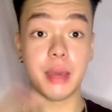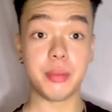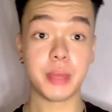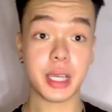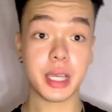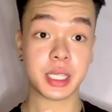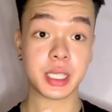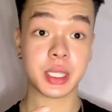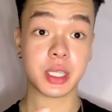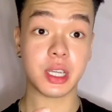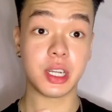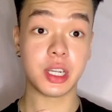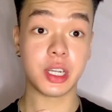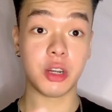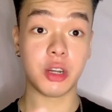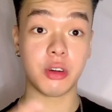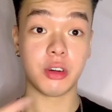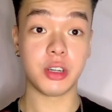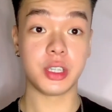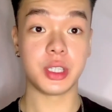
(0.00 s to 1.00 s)
next gonna go
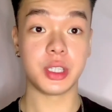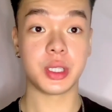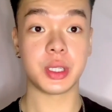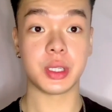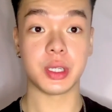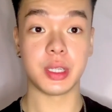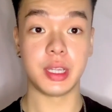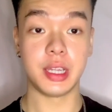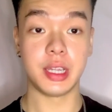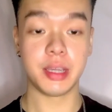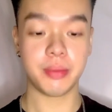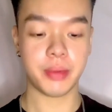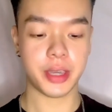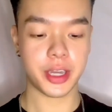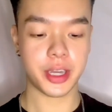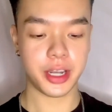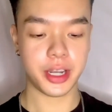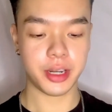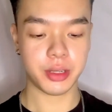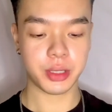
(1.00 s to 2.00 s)
on to lip
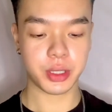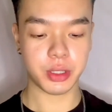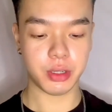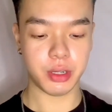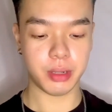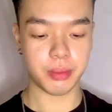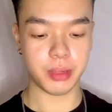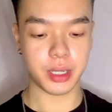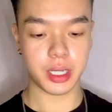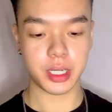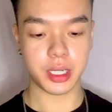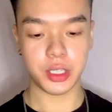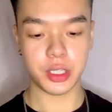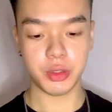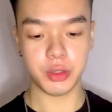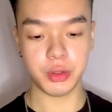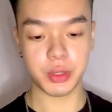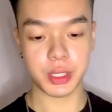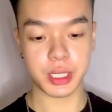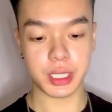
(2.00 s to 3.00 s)
care, so I'm gonna
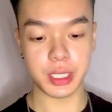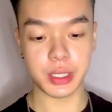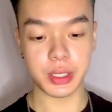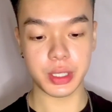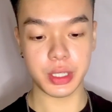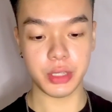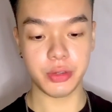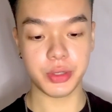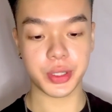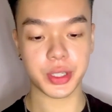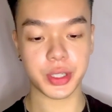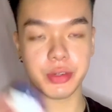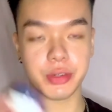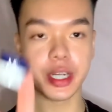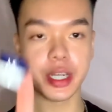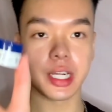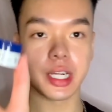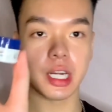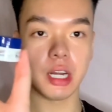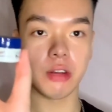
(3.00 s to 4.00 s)
use this
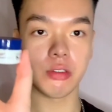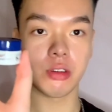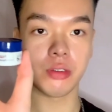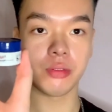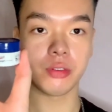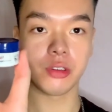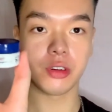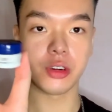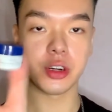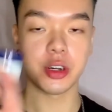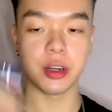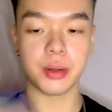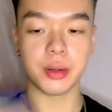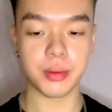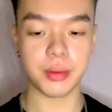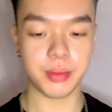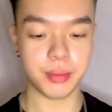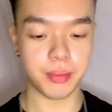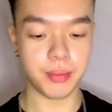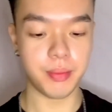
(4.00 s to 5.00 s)
Eucerin Aquaphor
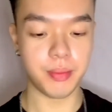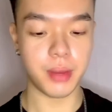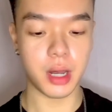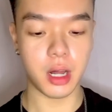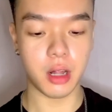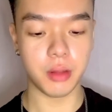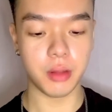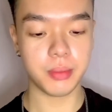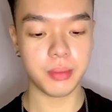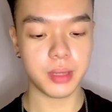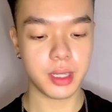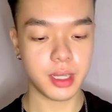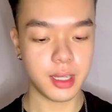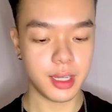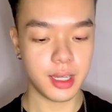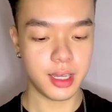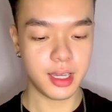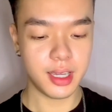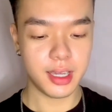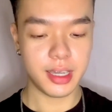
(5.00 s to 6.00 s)
balm,
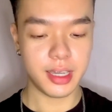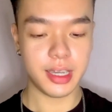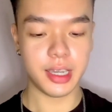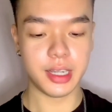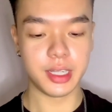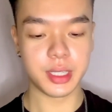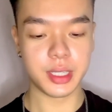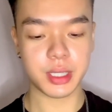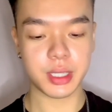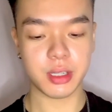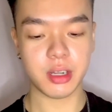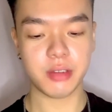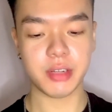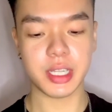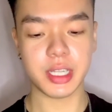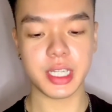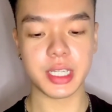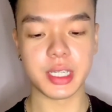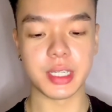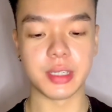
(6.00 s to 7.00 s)
and it's not
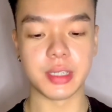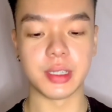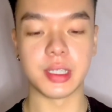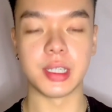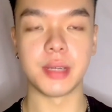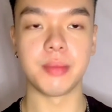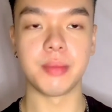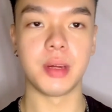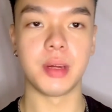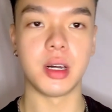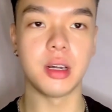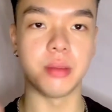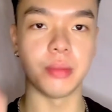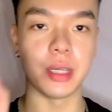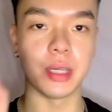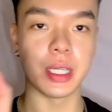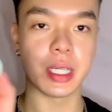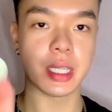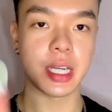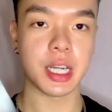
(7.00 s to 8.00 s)
really a lip balm,
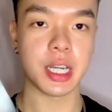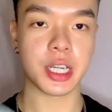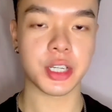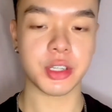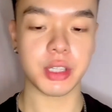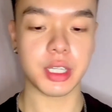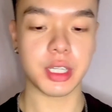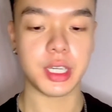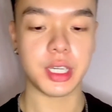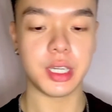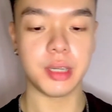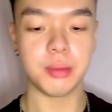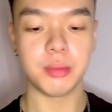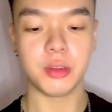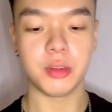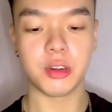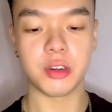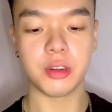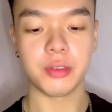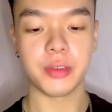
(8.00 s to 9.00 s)
it's actually more
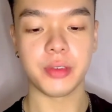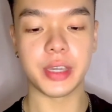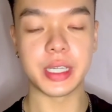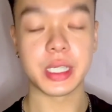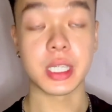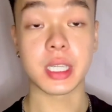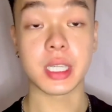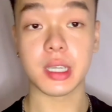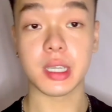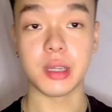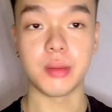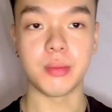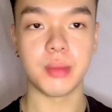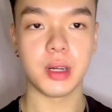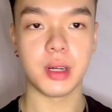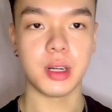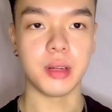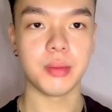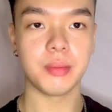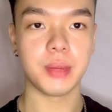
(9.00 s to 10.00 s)
of a skin
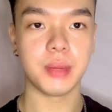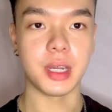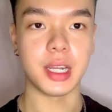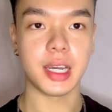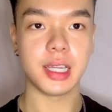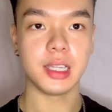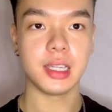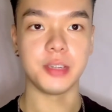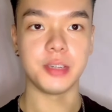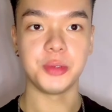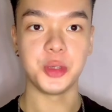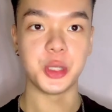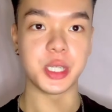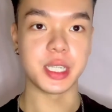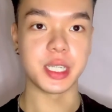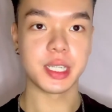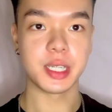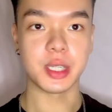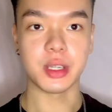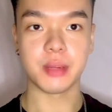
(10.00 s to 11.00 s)
balm, but I love using
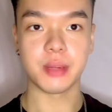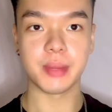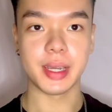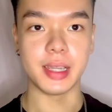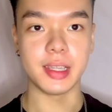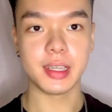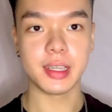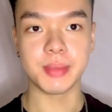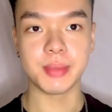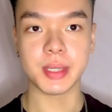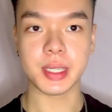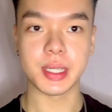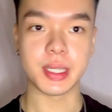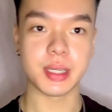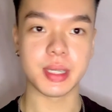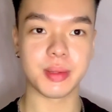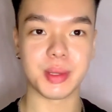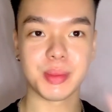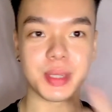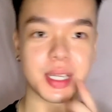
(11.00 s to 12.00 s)
this on my lips because
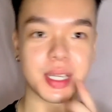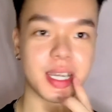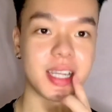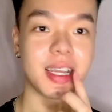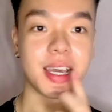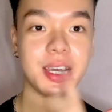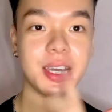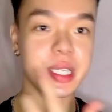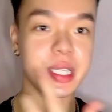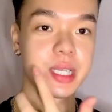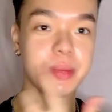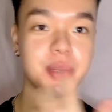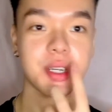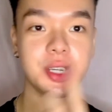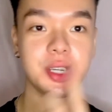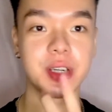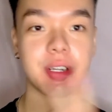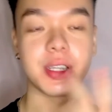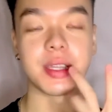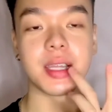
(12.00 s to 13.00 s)
sometimes I get eczema here
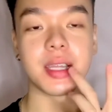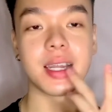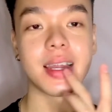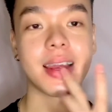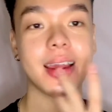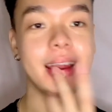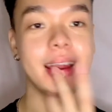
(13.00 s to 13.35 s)
and there,